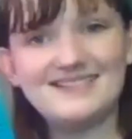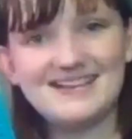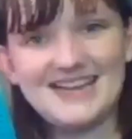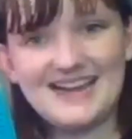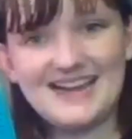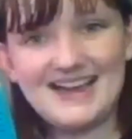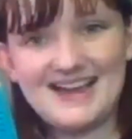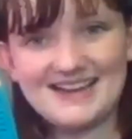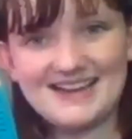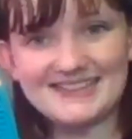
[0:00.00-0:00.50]

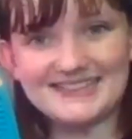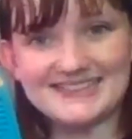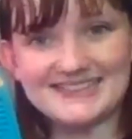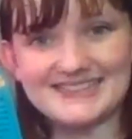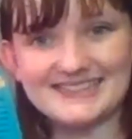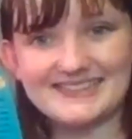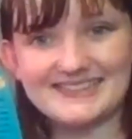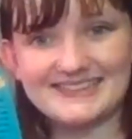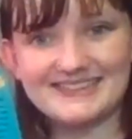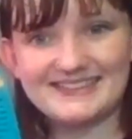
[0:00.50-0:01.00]
The
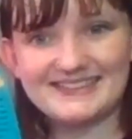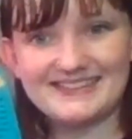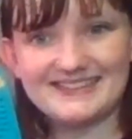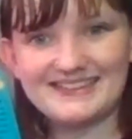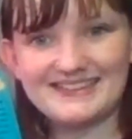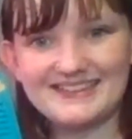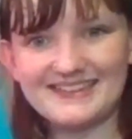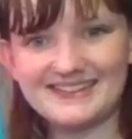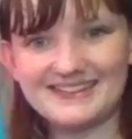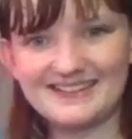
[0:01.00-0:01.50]
end.
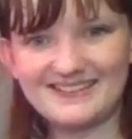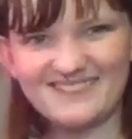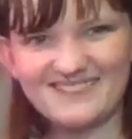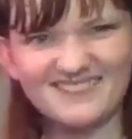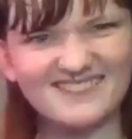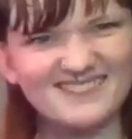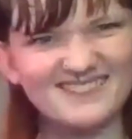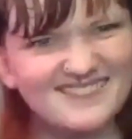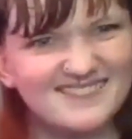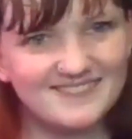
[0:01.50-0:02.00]

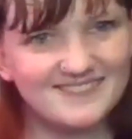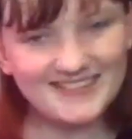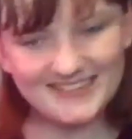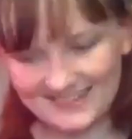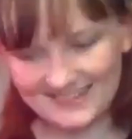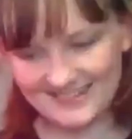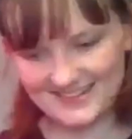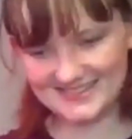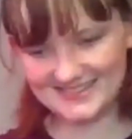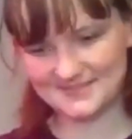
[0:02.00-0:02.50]
What
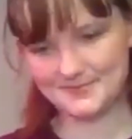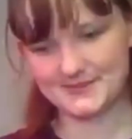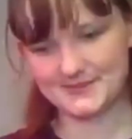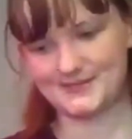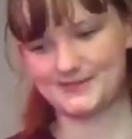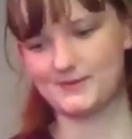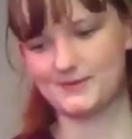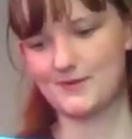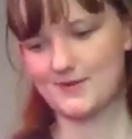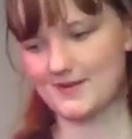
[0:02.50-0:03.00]
an awesome
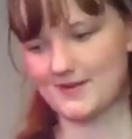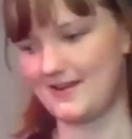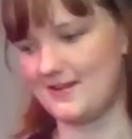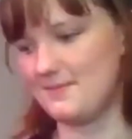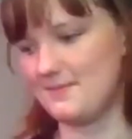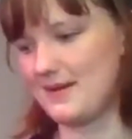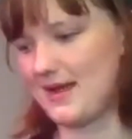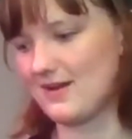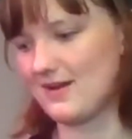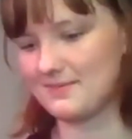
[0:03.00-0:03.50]
story
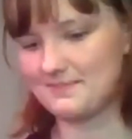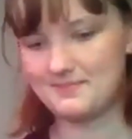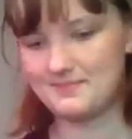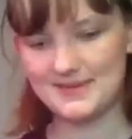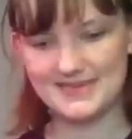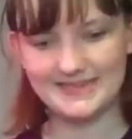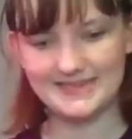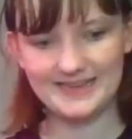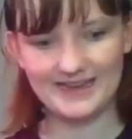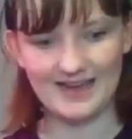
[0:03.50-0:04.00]
about
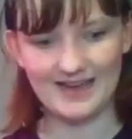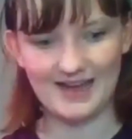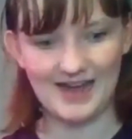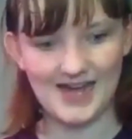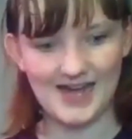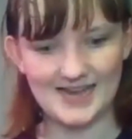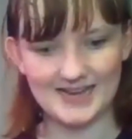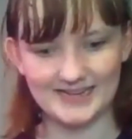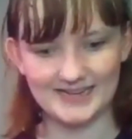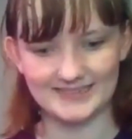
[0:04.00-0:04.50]
being
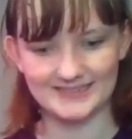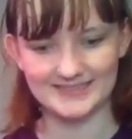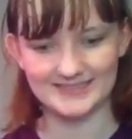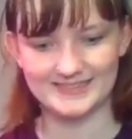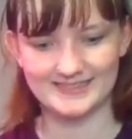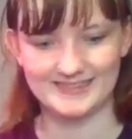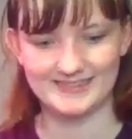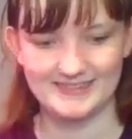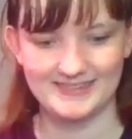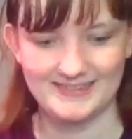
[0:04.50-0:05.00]
kind.
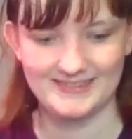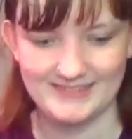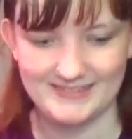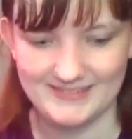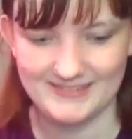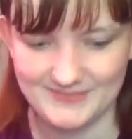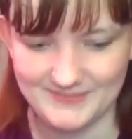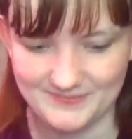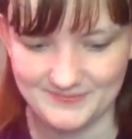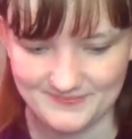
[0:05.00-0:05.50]

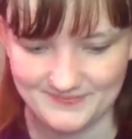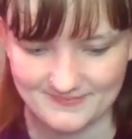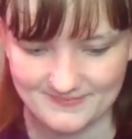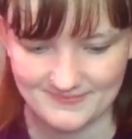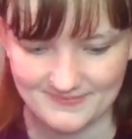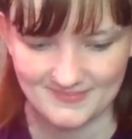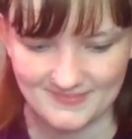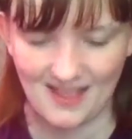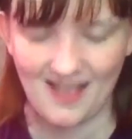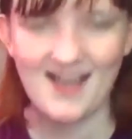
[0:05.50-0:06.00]

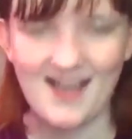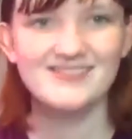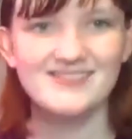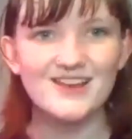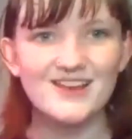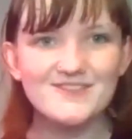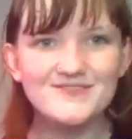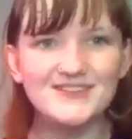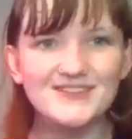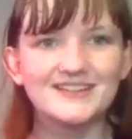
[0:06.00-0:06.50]
I
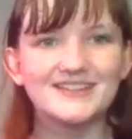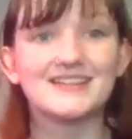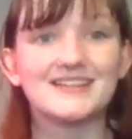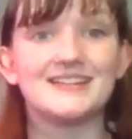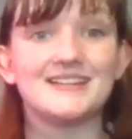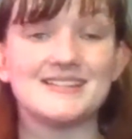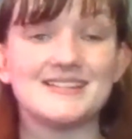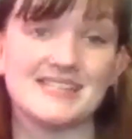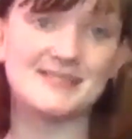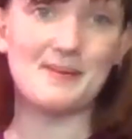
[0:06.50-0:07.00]
love that it
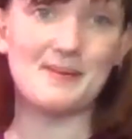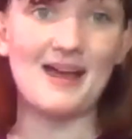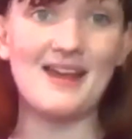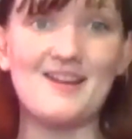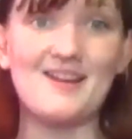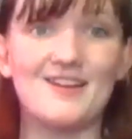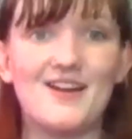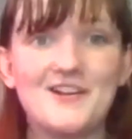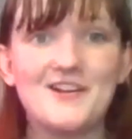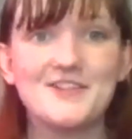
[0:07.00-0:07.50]
can
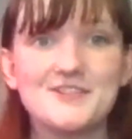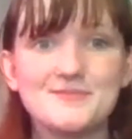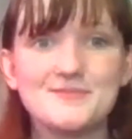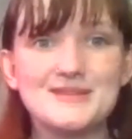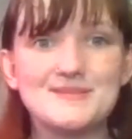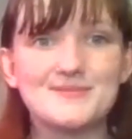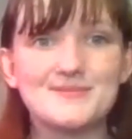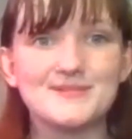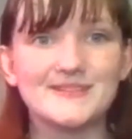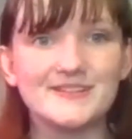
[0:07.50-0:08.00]
inspire other
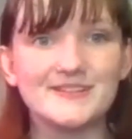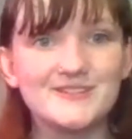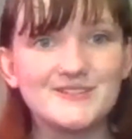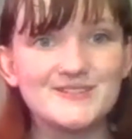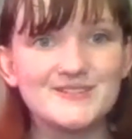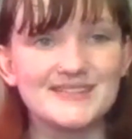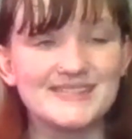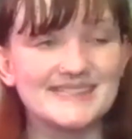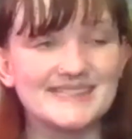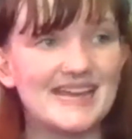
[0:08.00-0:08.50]
people to
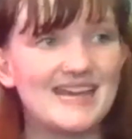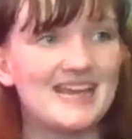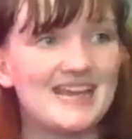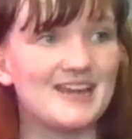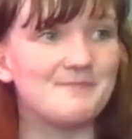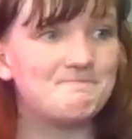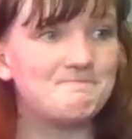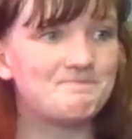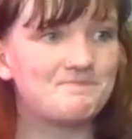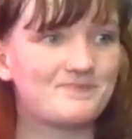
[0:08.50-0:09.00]
do the
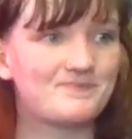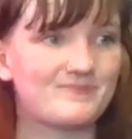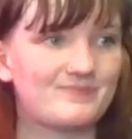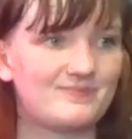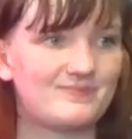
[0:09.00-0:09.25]
same.